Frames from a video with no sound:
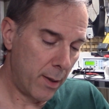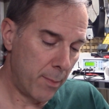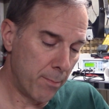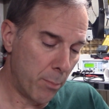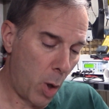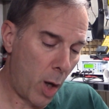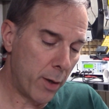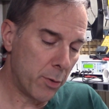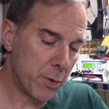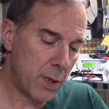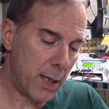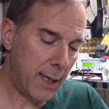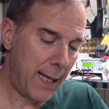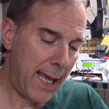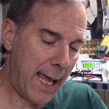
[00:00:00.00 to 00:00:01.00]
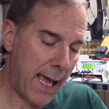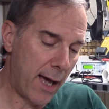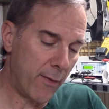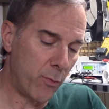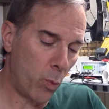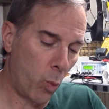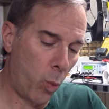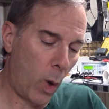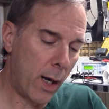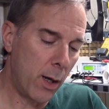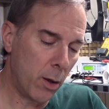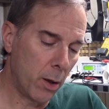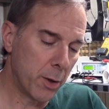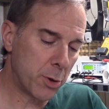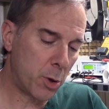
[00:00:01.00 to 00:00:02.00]
models that have
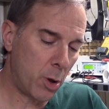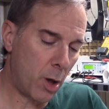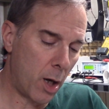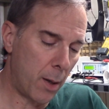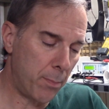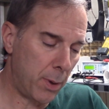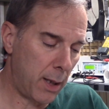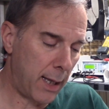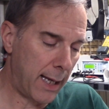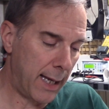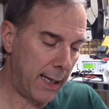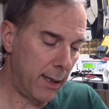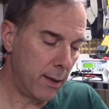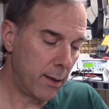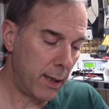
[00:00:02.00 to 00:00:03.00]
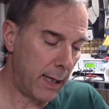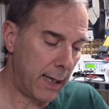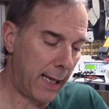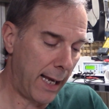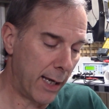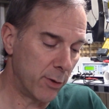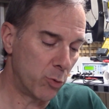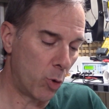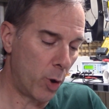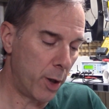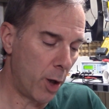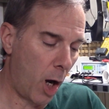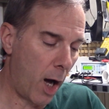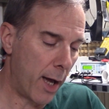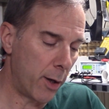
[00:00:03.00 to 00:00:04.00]
wireless CarPlay and
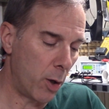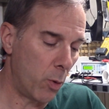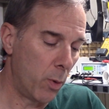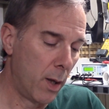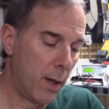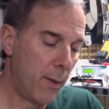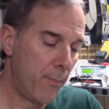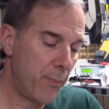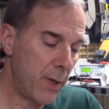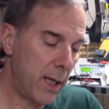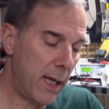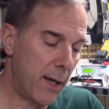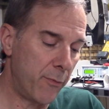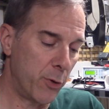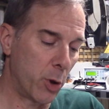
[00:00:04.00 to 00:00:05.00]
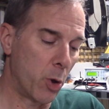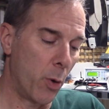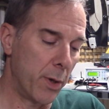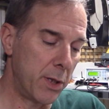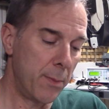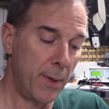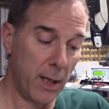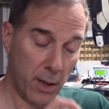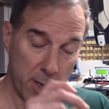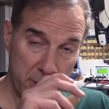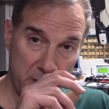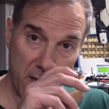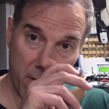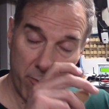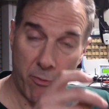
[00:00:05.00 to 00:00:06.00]
Android Auto if you're going to be
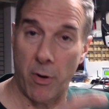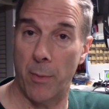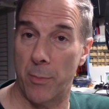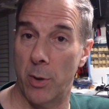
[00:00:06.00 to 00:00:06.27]
listening from